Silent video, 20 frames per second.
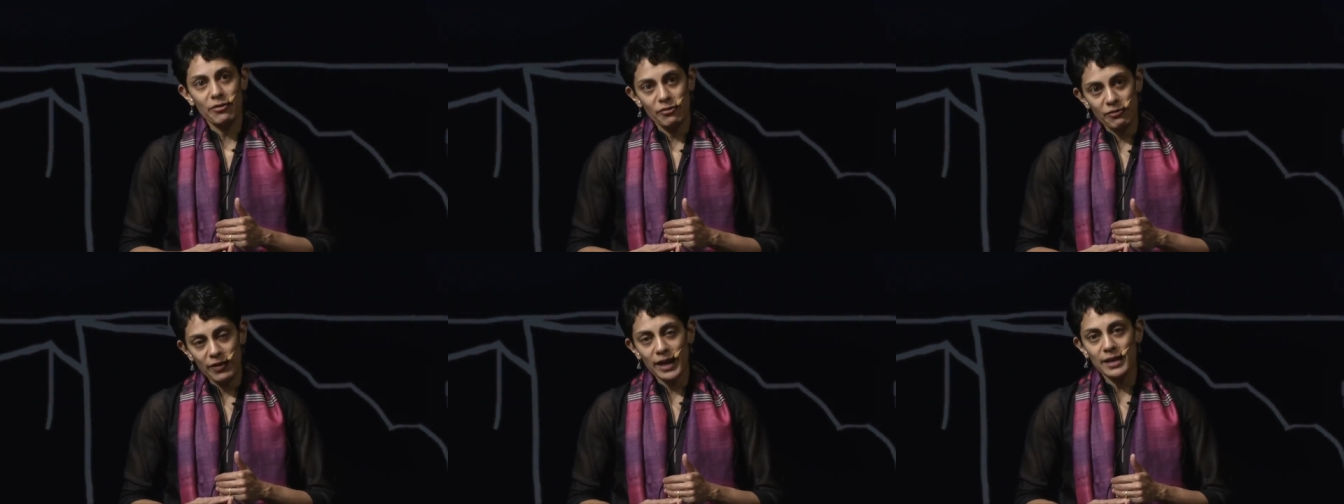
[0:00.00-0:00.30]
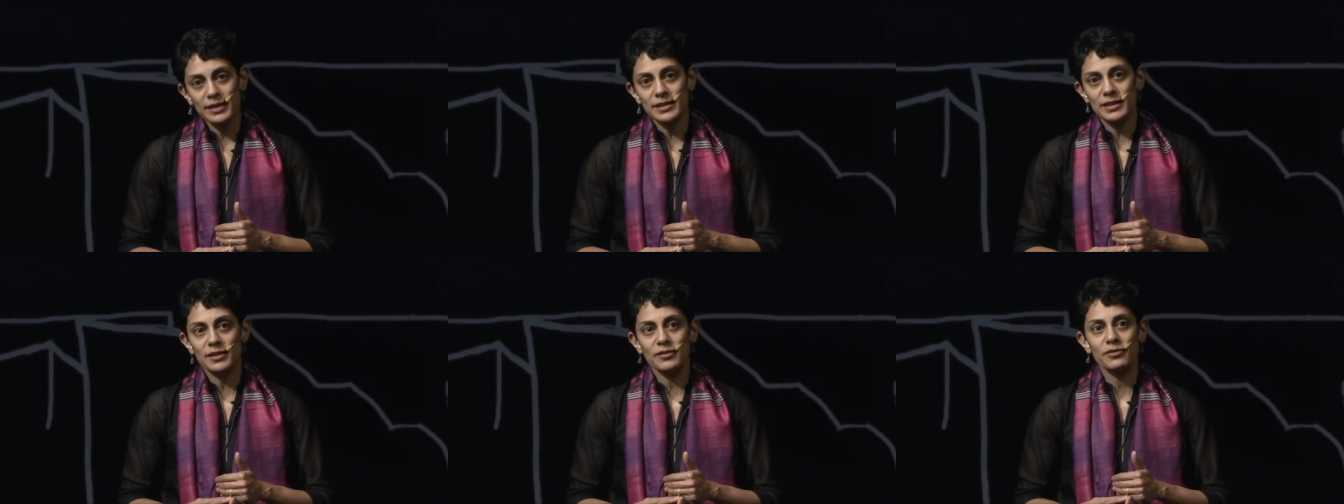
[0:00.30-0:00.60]

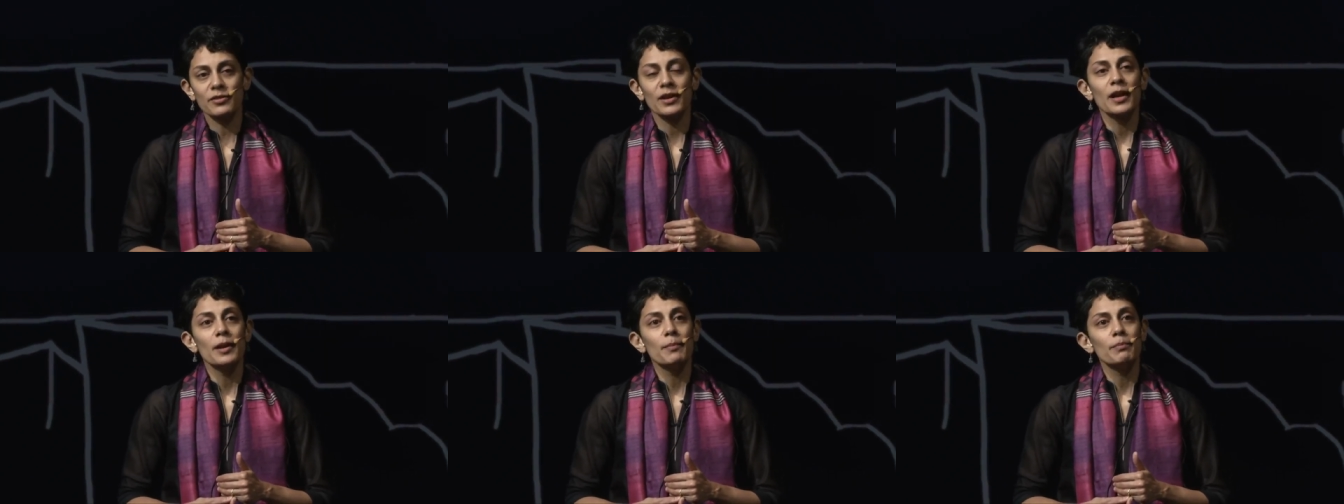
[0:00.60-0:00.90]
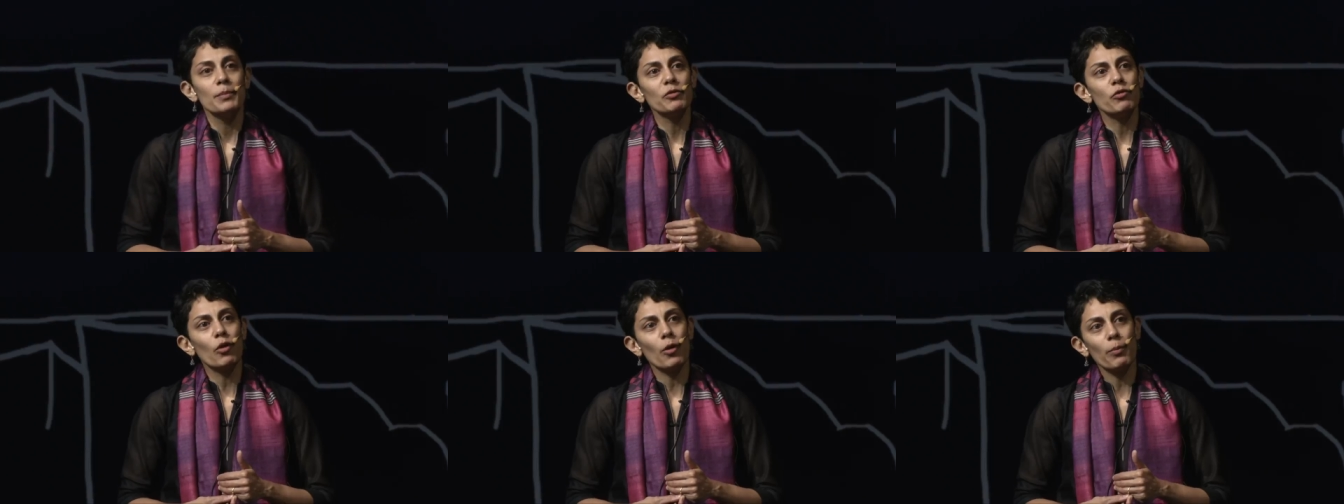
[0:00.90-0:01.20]
effective
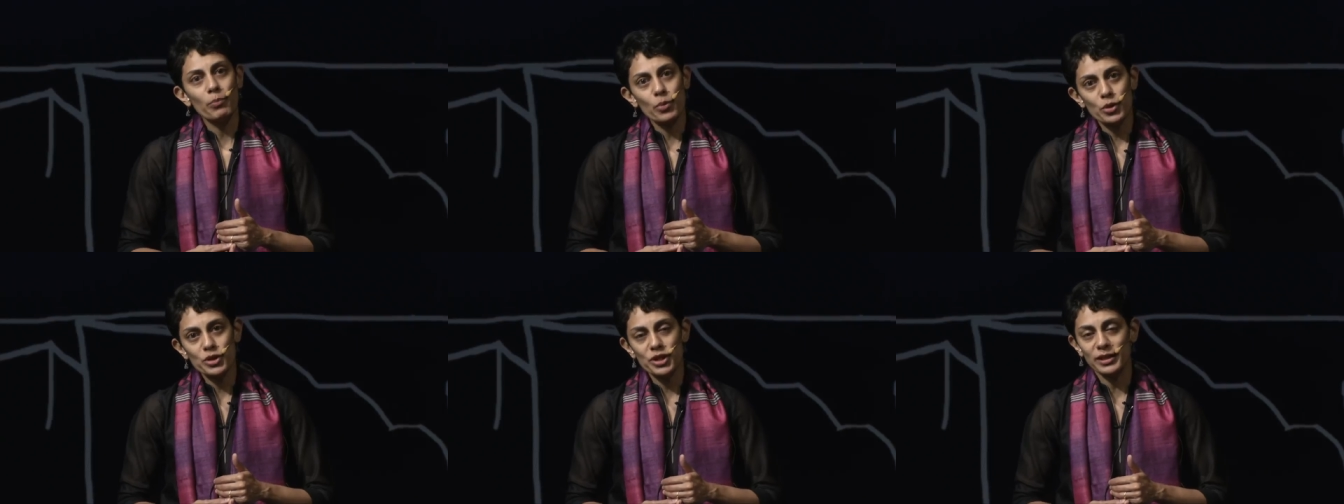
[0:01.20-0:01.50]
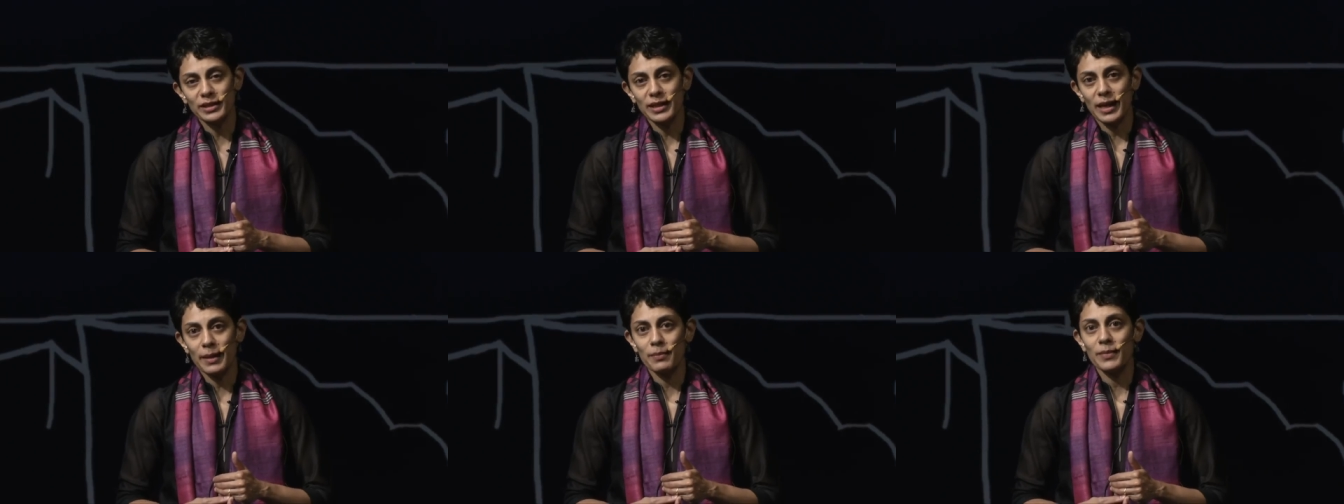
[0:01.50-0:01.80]
before
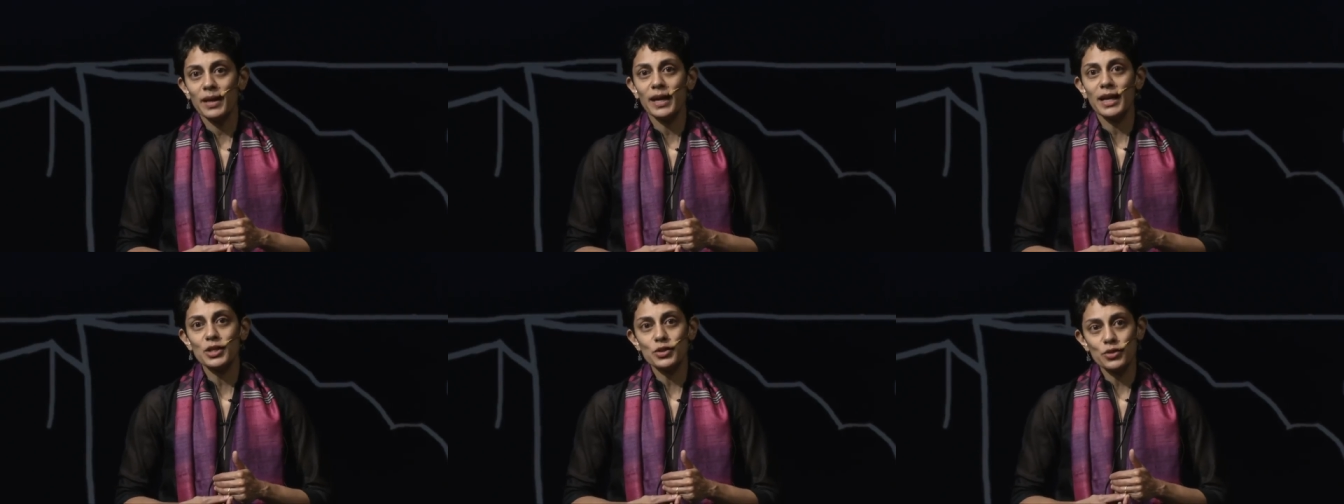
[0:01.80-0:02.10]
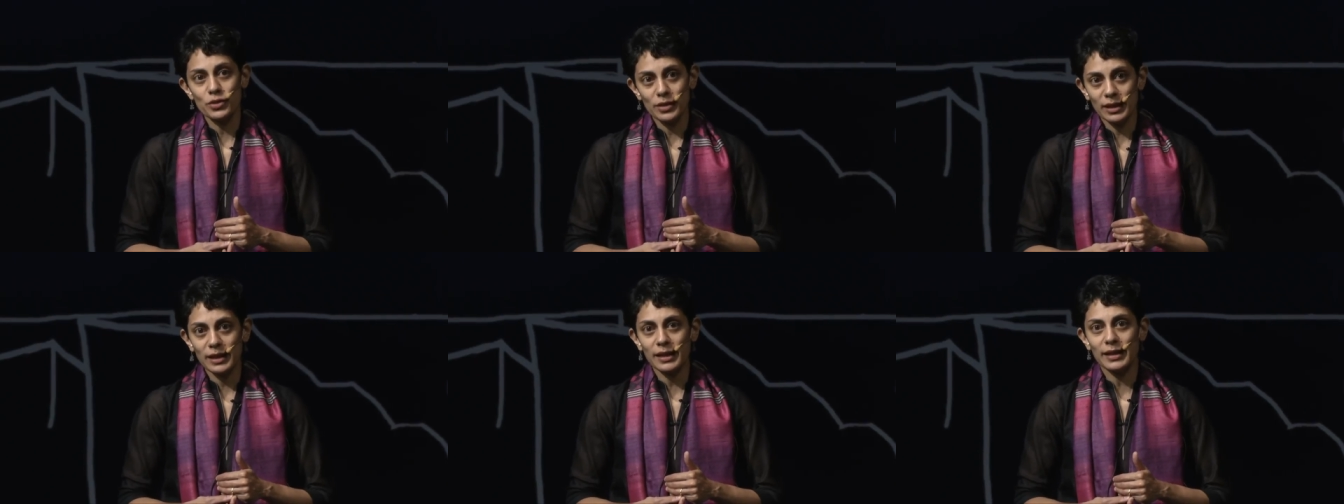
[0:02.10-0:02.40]
pushing them
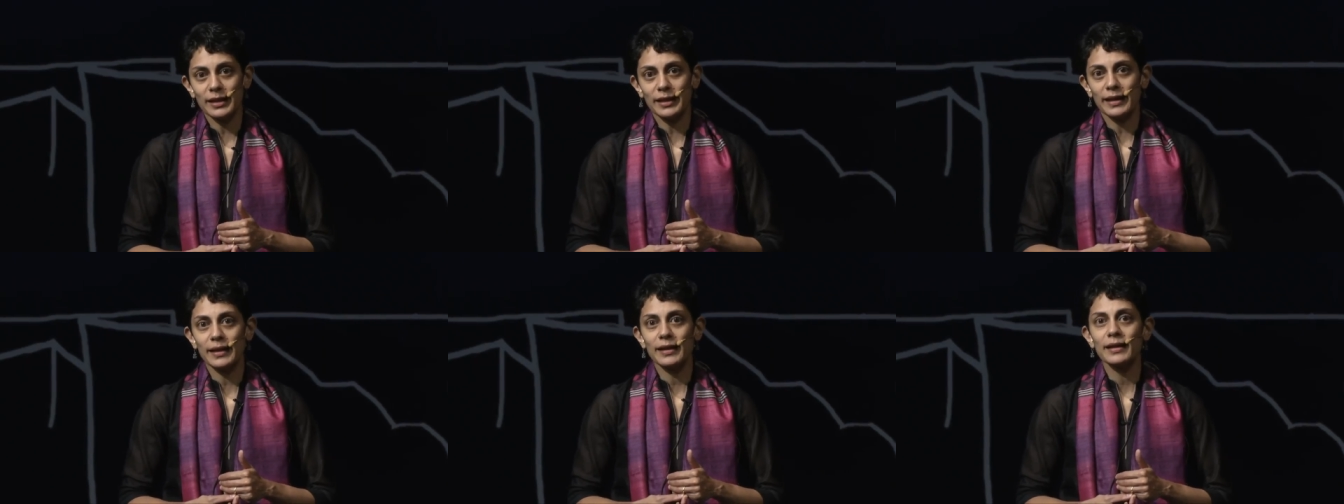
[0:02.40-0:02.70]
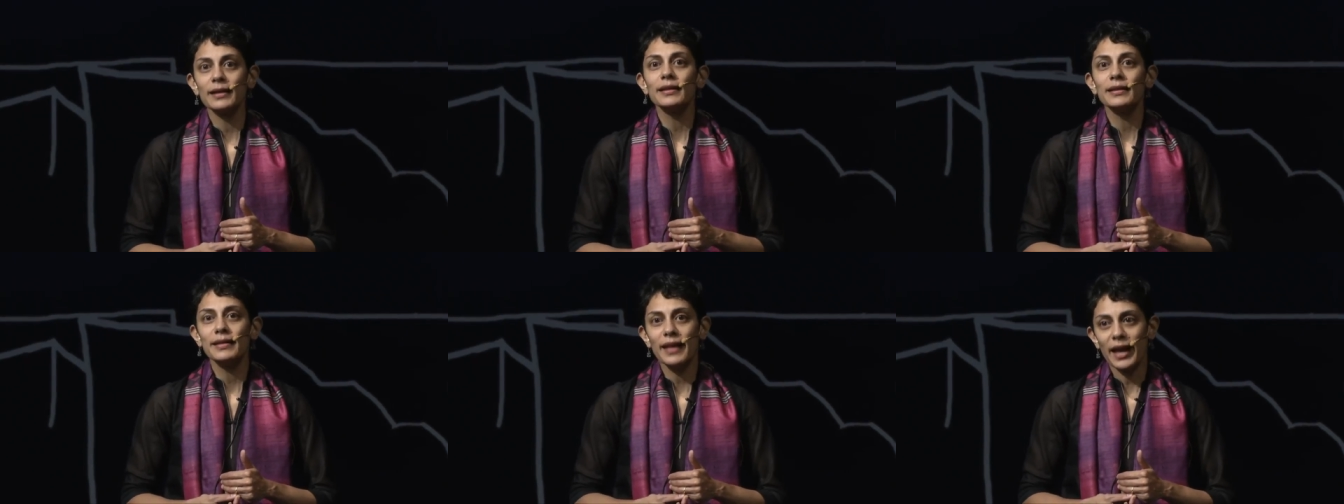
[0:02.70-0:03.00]
into the clinic.
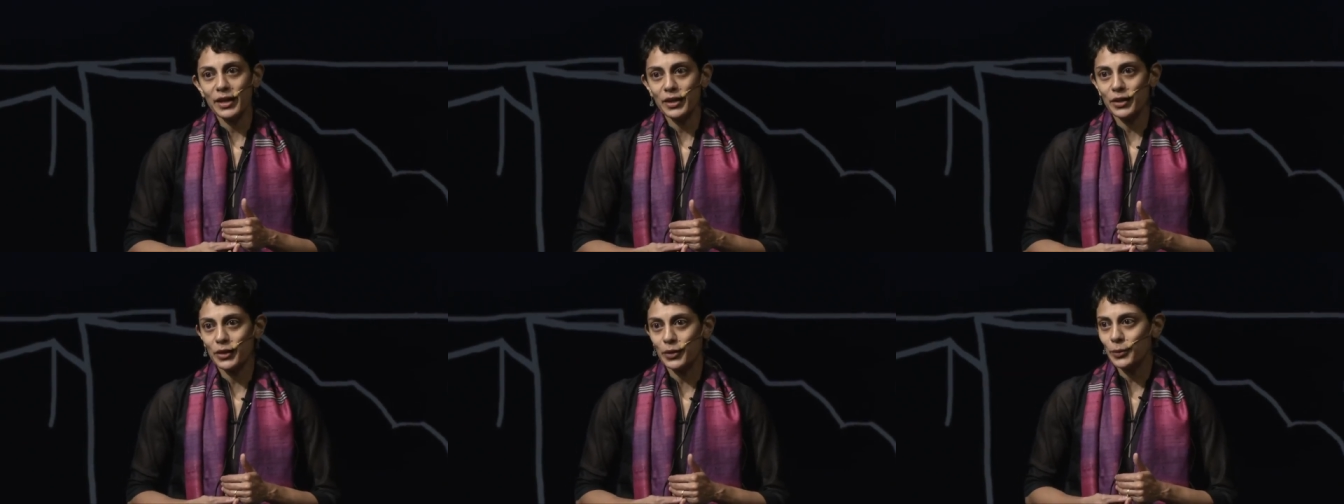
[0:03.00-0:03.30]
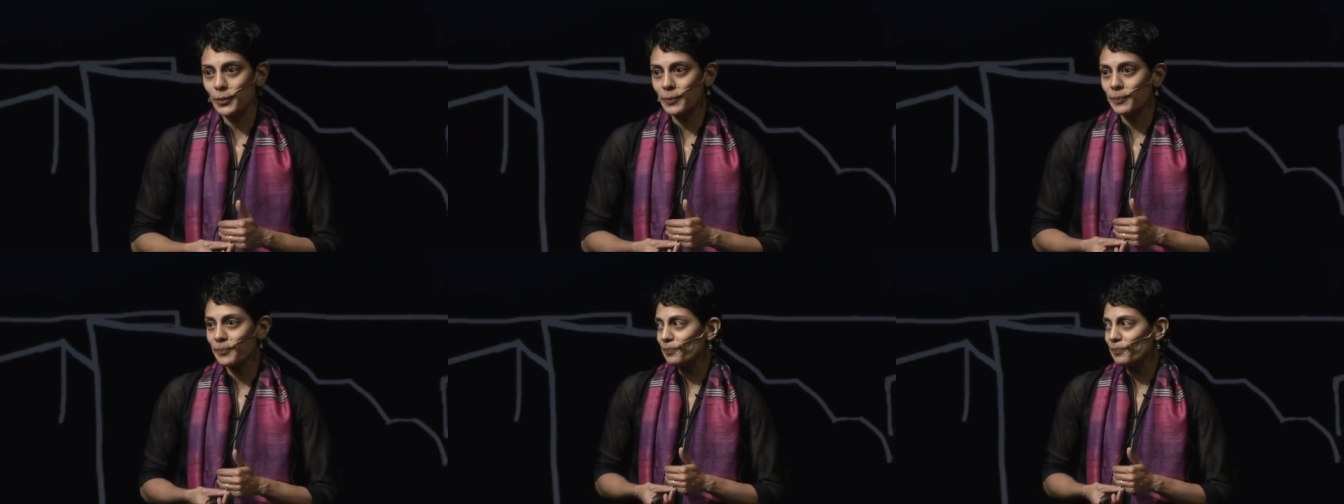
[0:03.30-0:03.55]
Thank you.